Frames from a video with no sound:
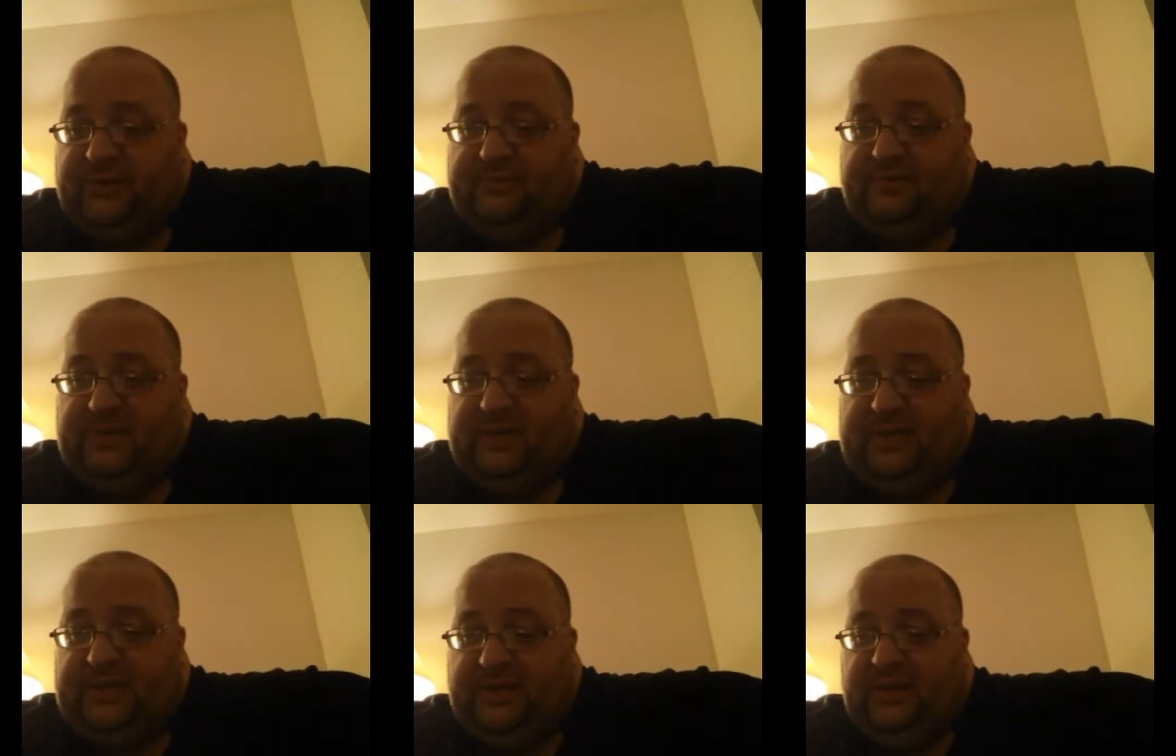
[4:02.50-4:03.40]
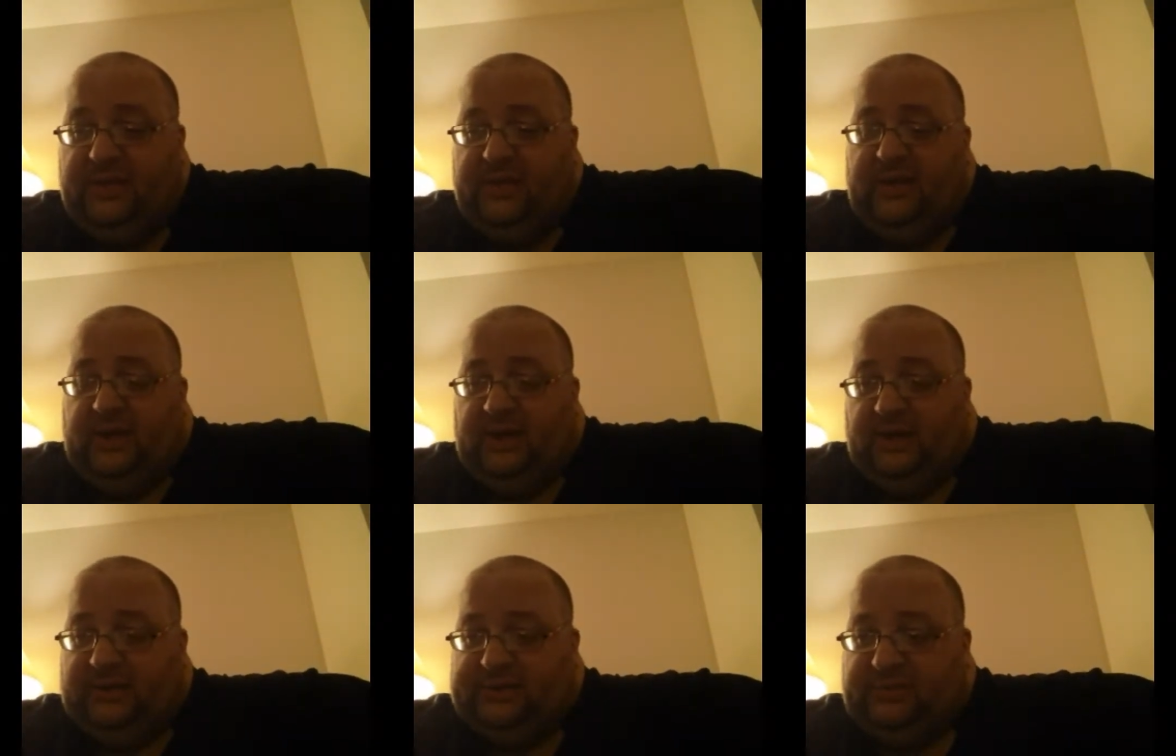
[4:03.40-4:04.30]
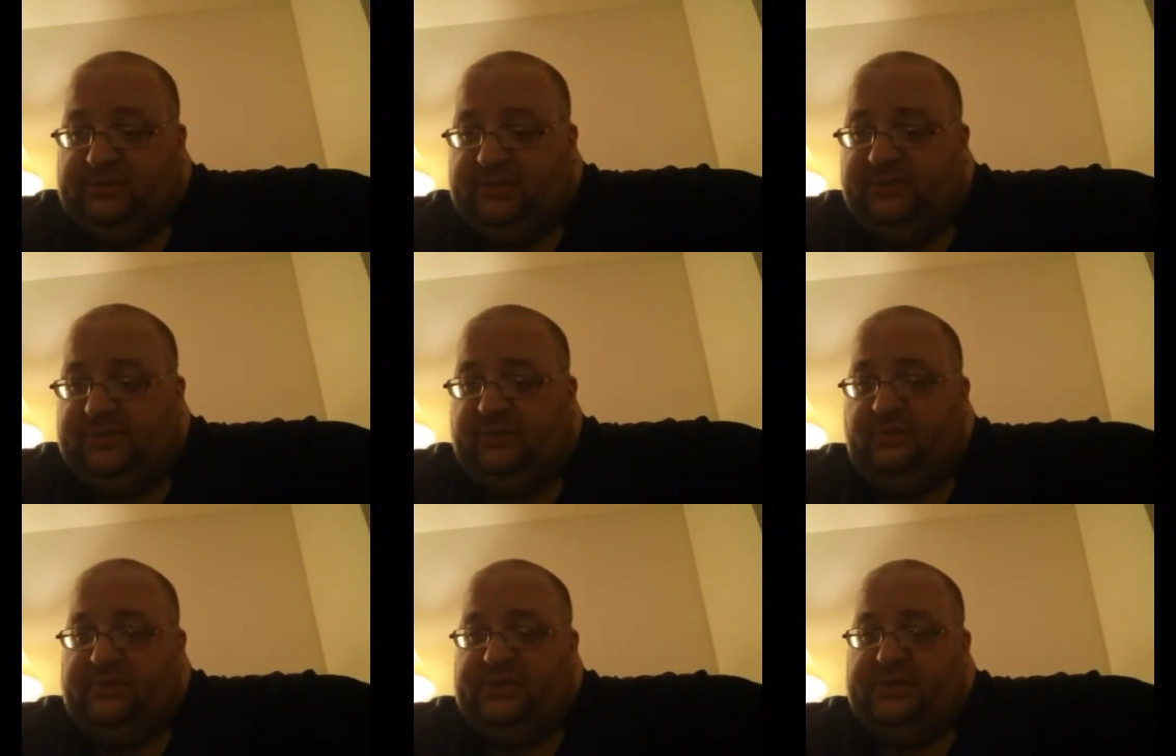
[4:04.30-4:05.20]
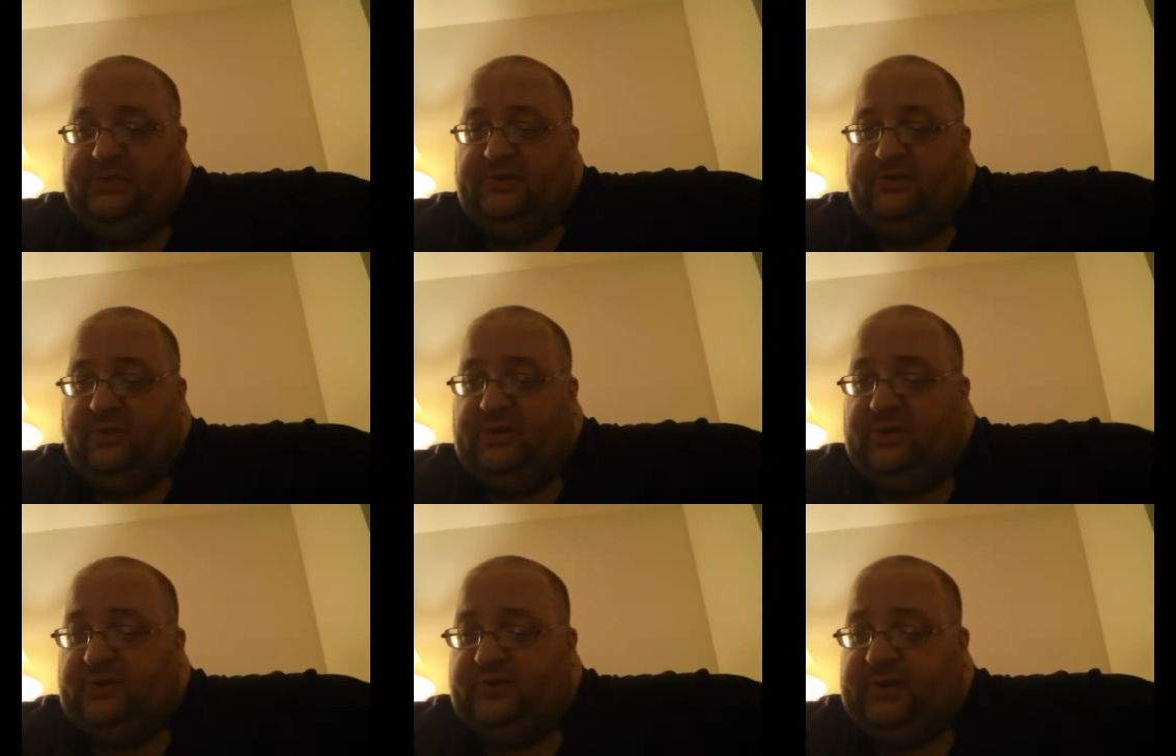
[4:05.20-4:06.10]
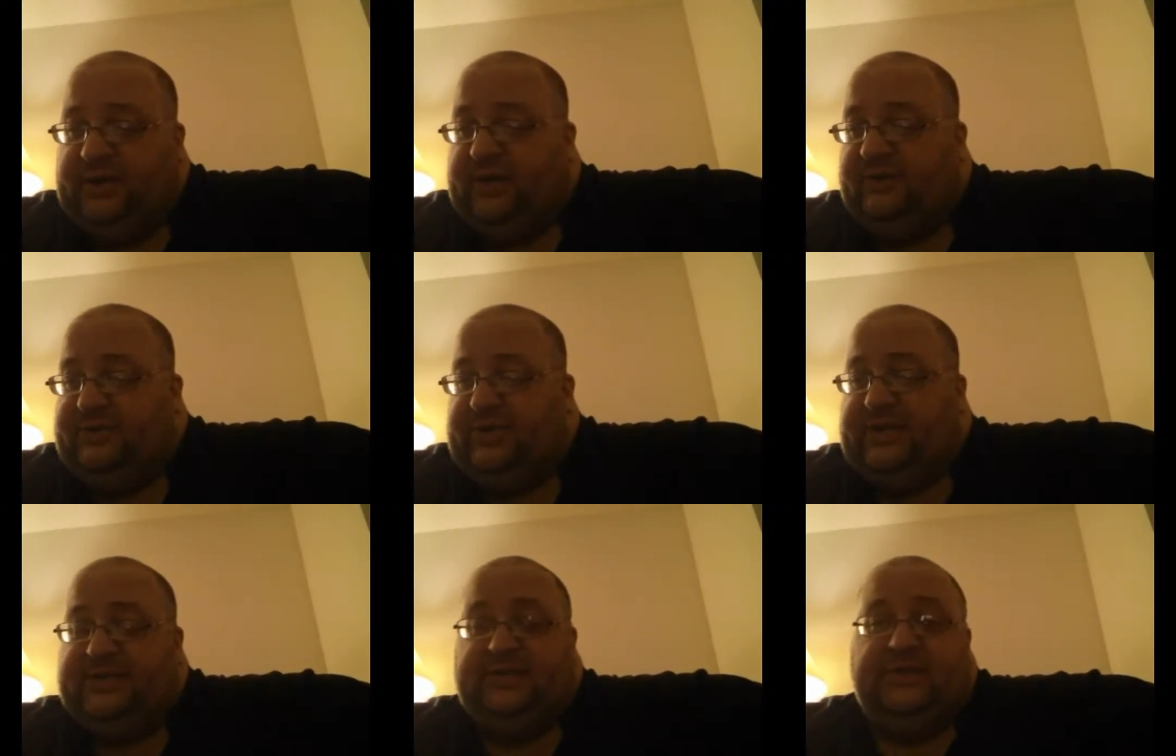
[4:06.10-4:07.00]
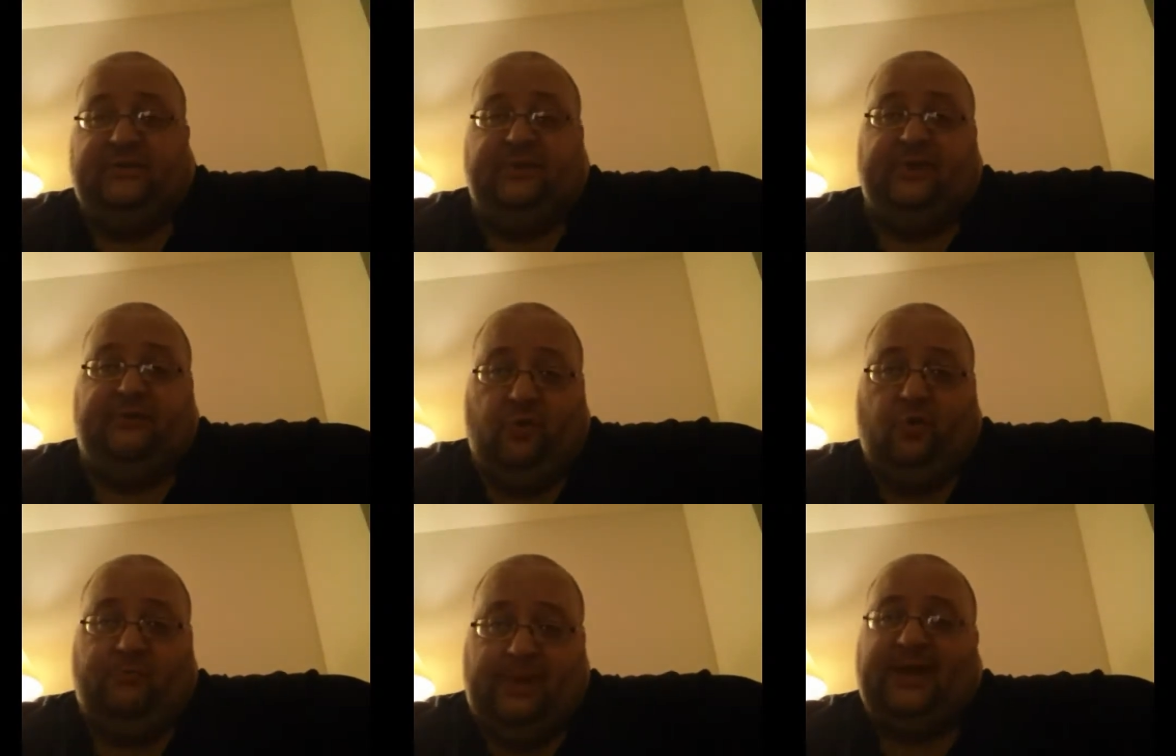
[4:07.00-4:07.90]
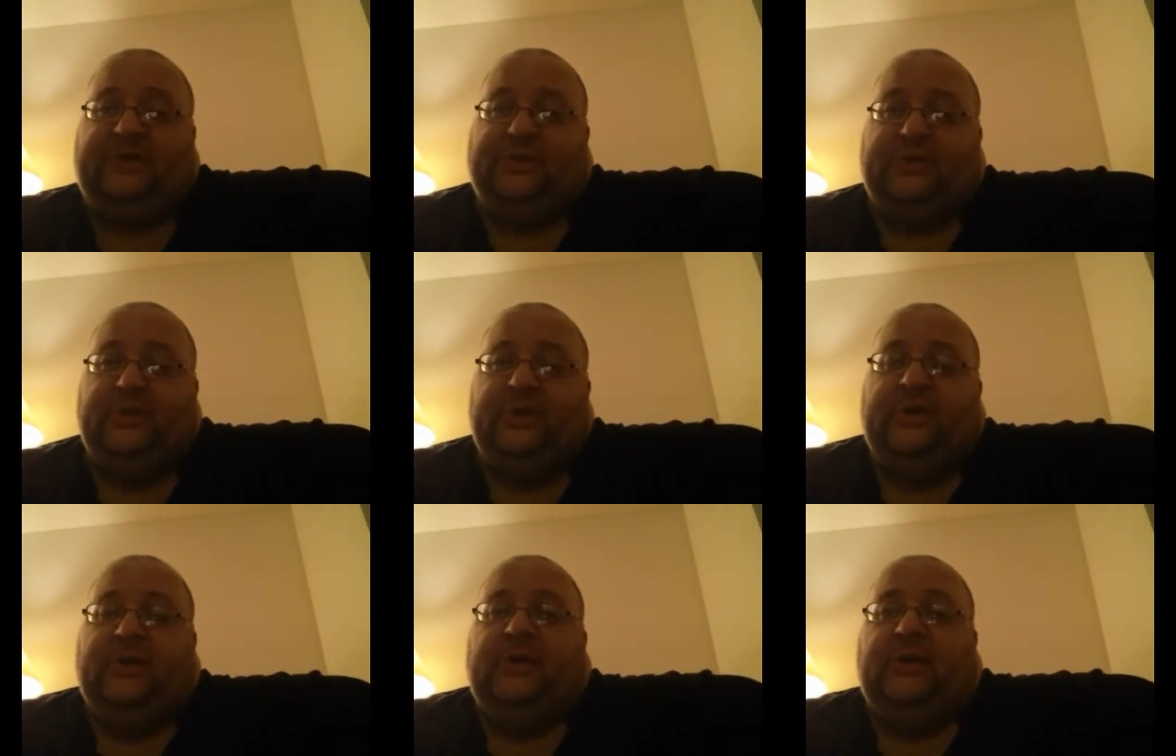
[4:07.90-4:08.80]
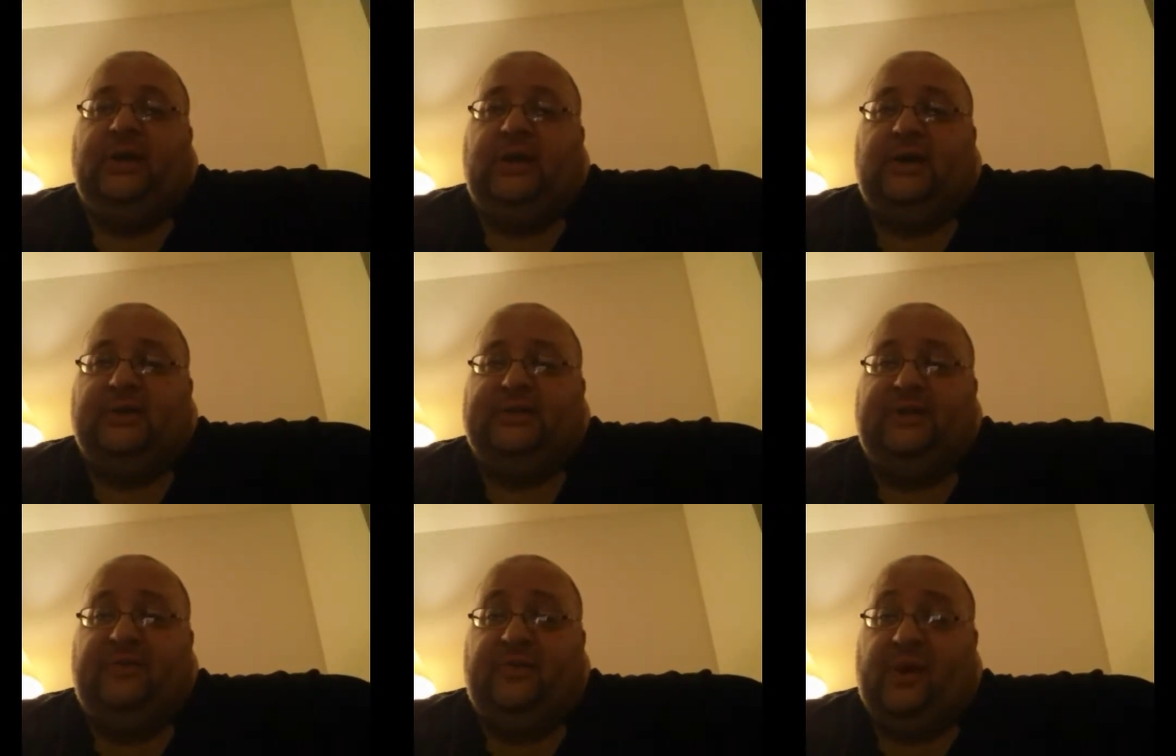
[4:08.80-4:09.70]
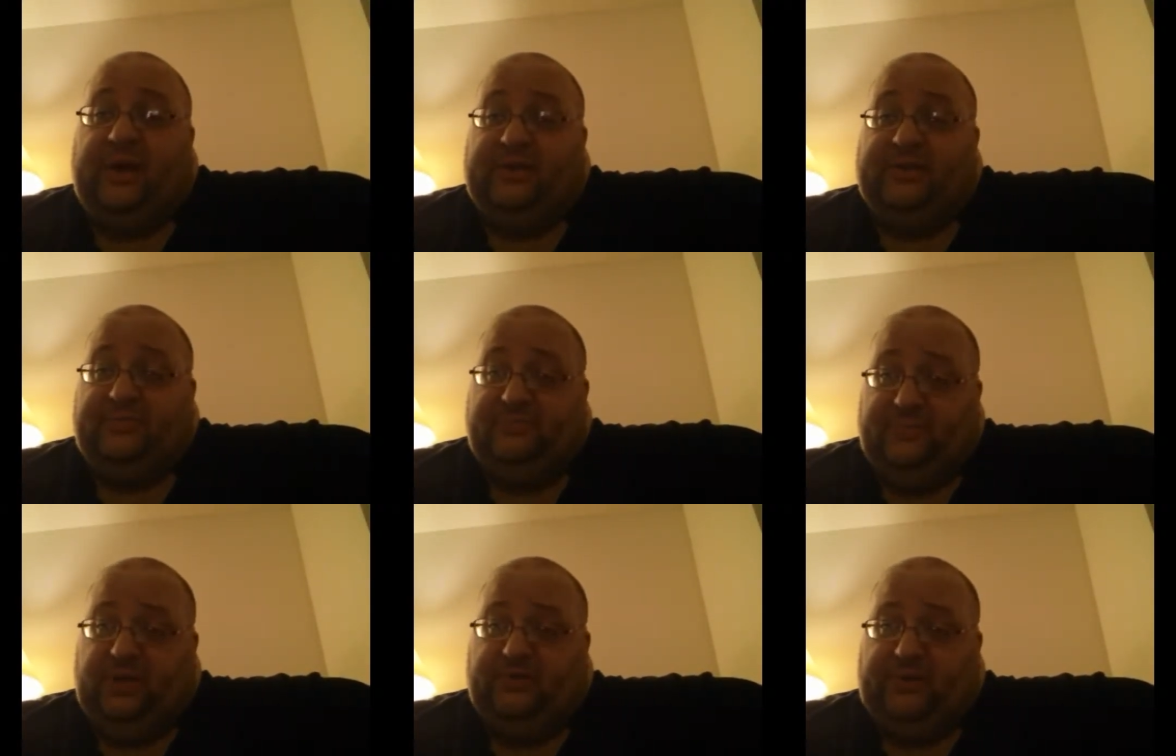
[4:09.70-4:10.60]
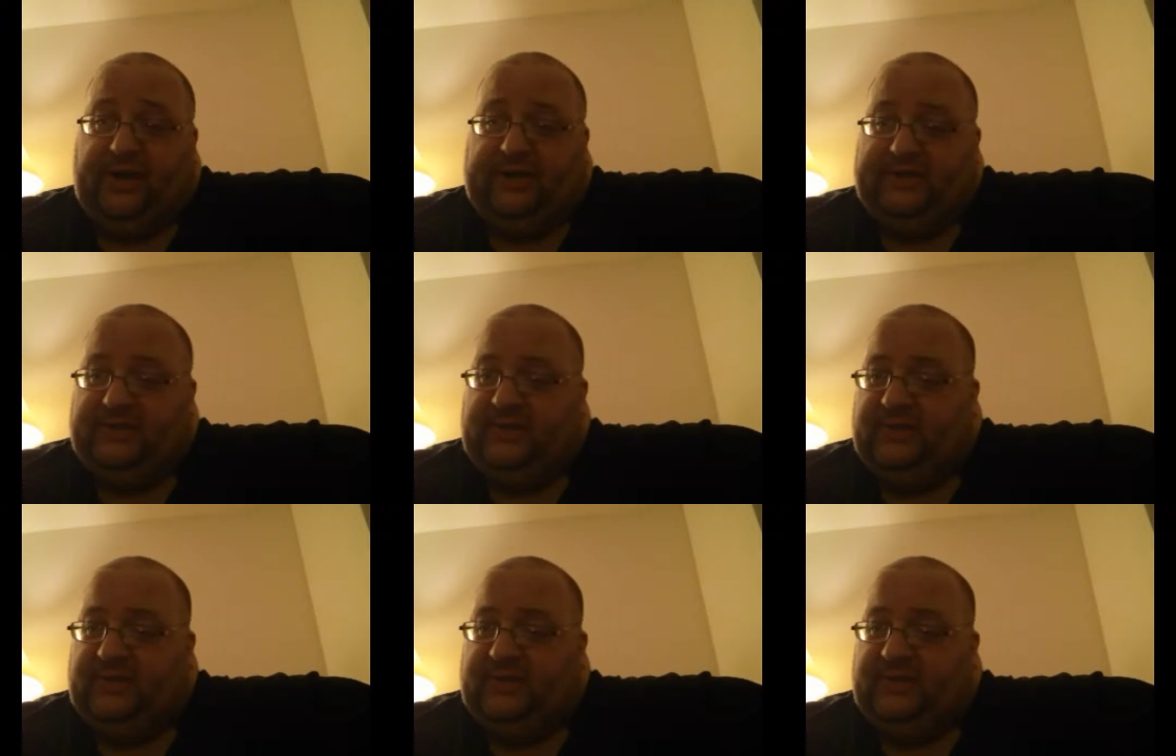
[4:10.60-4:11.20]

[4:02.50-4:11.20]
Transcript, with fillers: WWE. some of those that were mentioned were renegotiation of their four major uh, TV rights contracts.